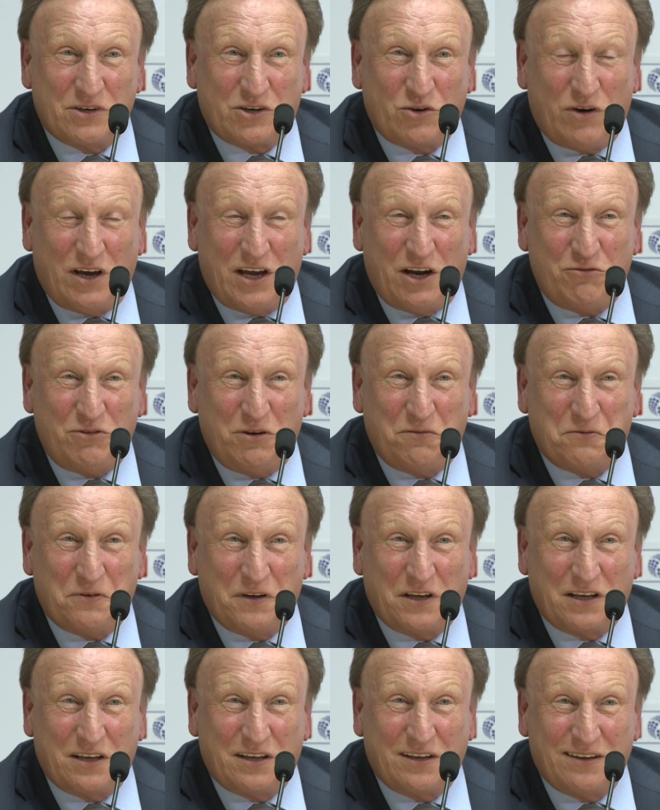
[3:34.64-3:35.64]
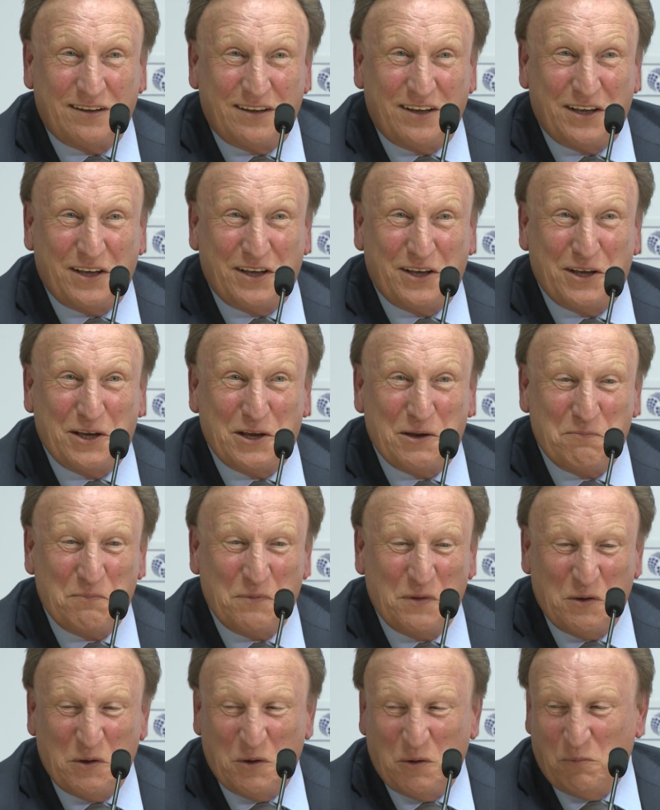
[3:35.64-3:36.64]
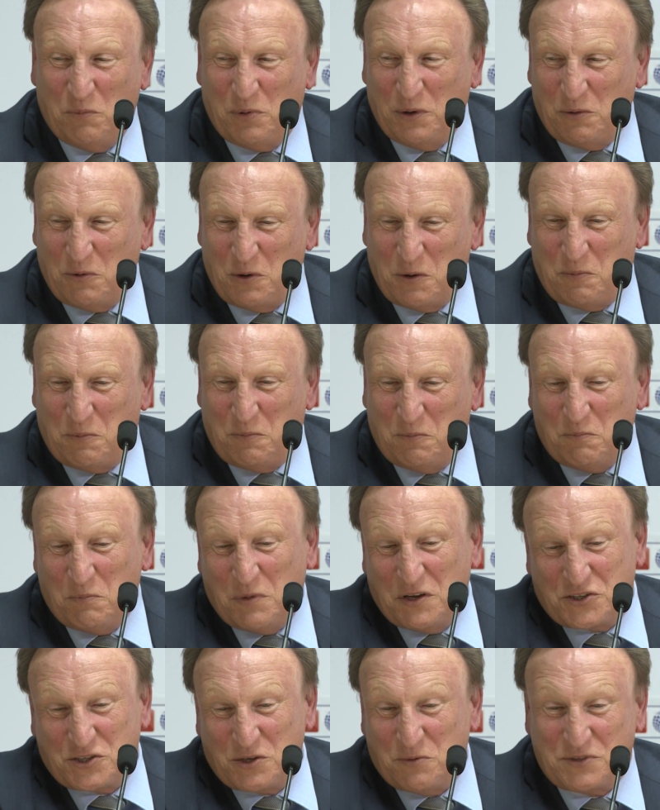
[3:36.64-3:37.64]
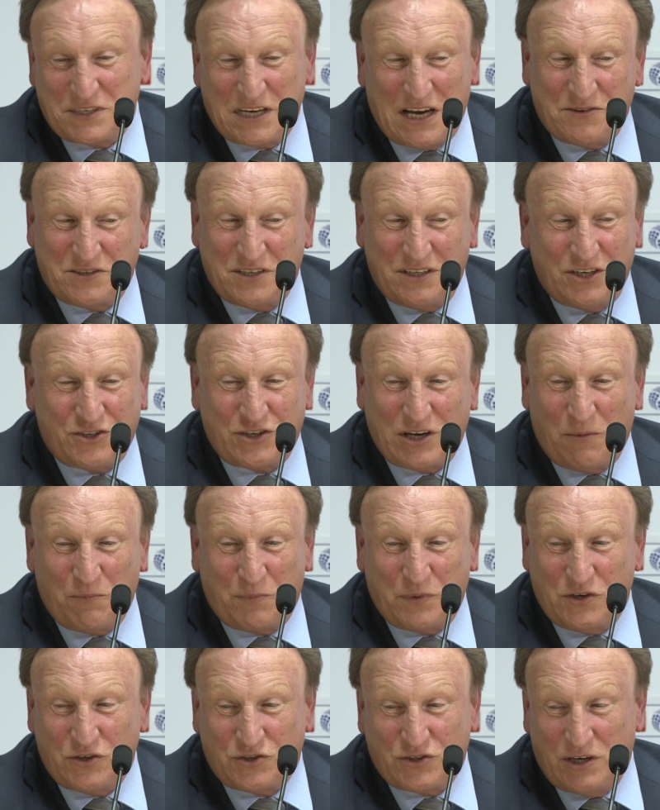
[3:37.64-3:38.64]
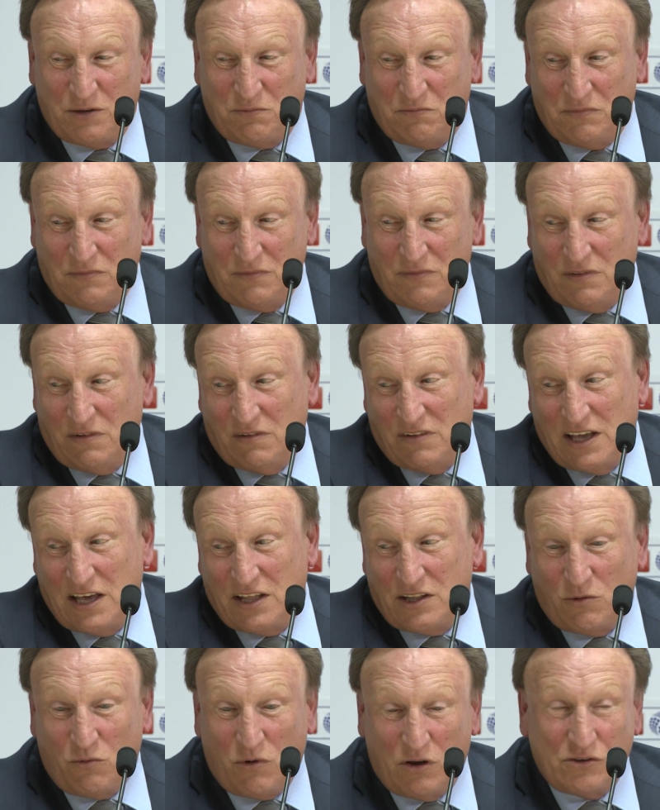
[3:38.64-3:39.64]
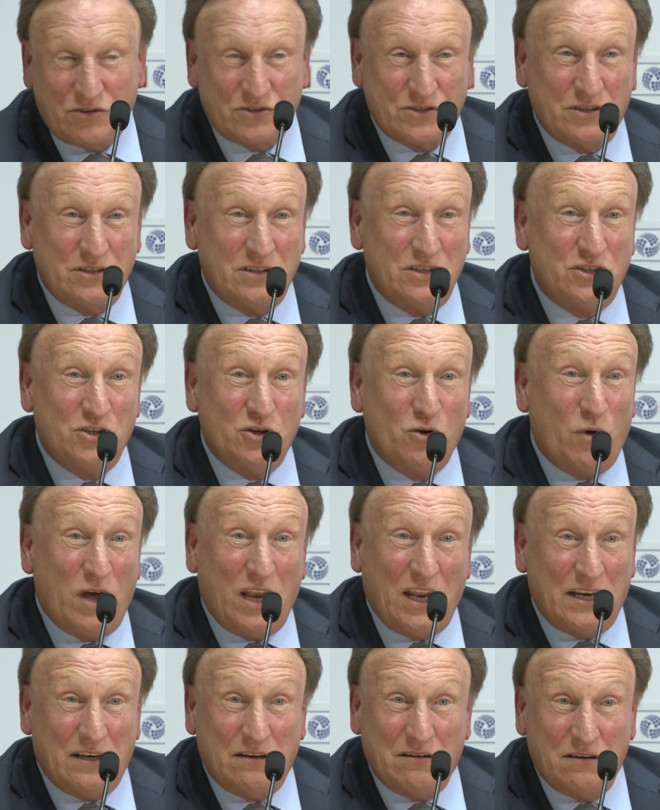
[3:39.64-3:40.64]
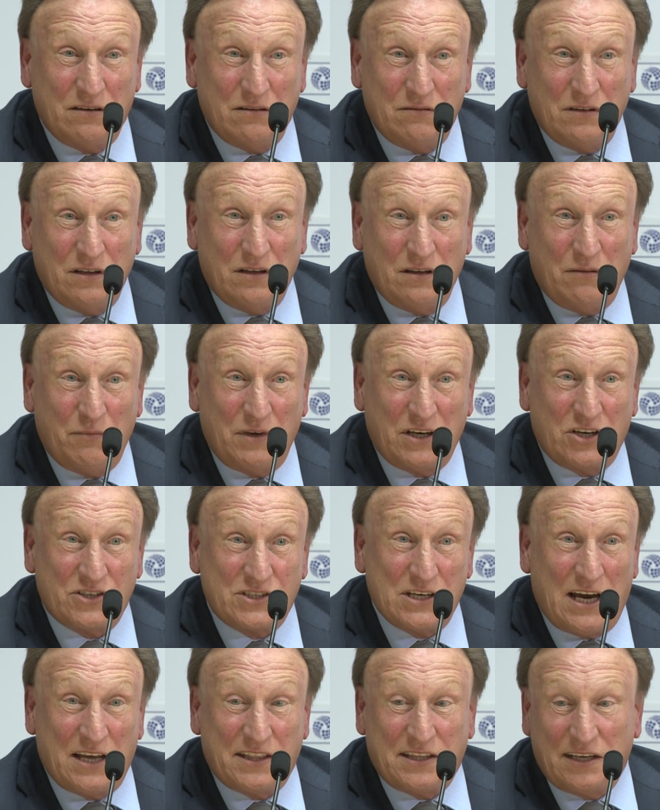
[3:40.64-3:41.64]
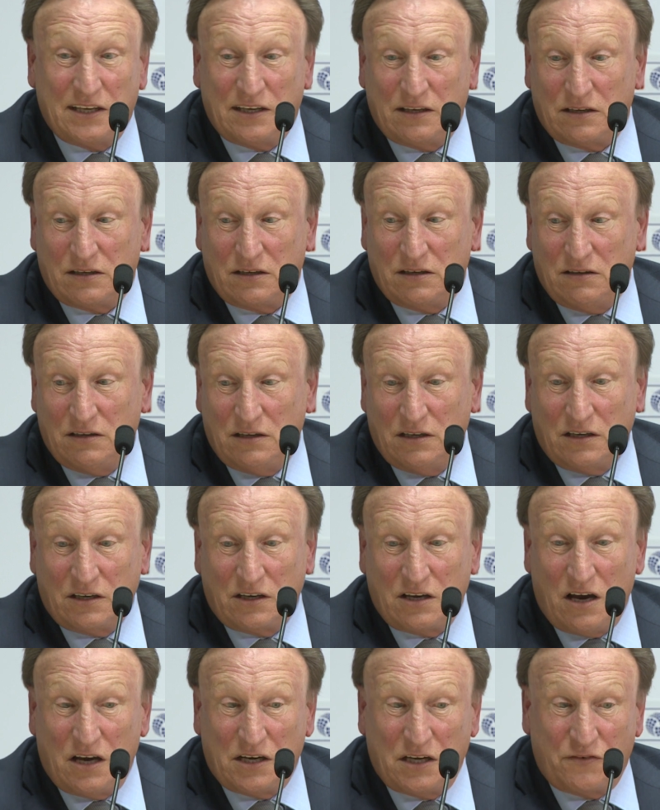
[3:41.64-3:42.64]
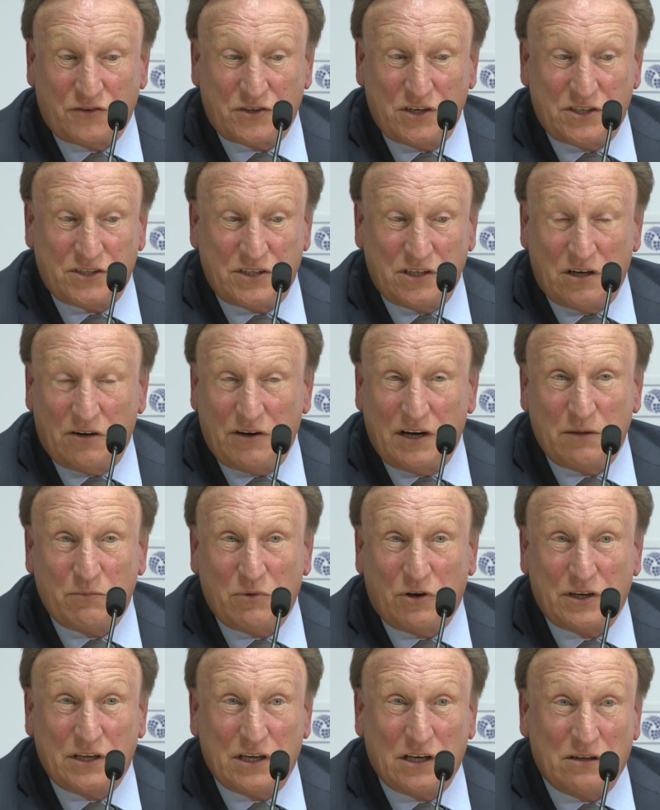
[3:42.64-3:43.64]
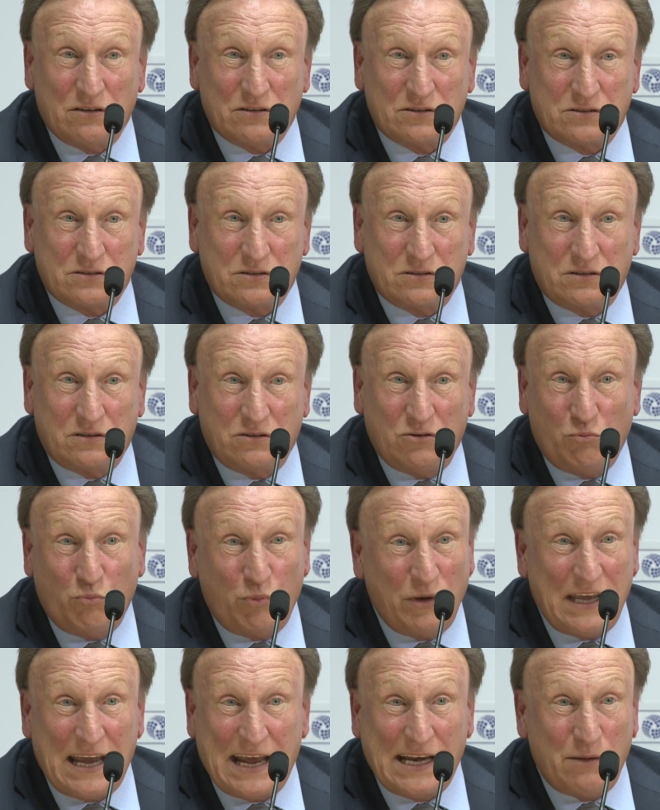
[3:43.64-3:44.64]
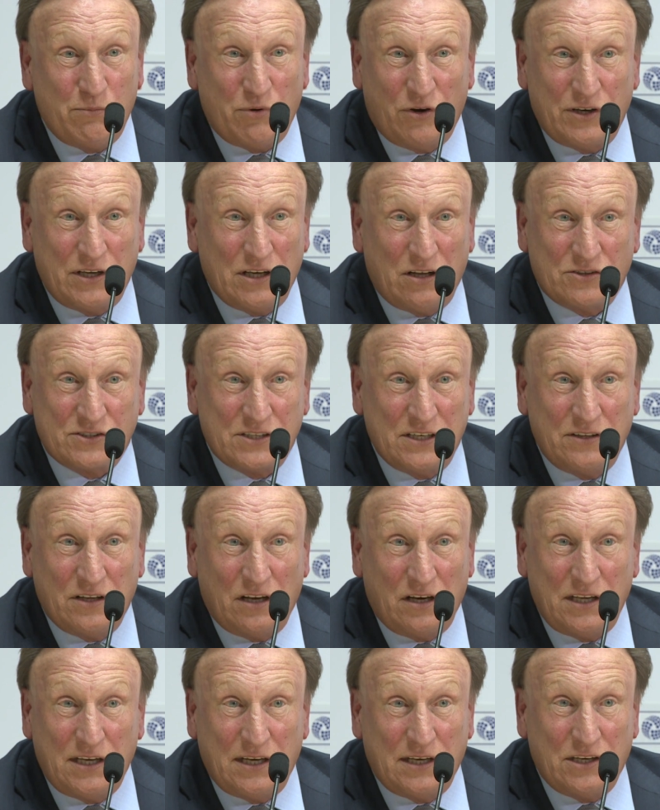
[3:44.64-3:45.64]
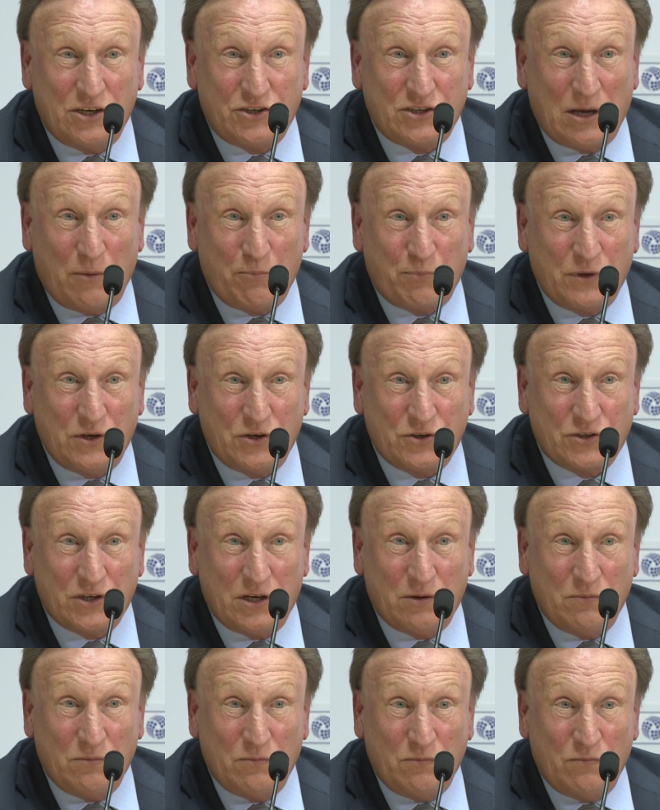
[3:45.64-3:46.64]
are quite horrific. But sometimes in the Championship, they're the ones that you do well in, because I think Cardiff City or anybody else could beat anybody else in the league in the Championship.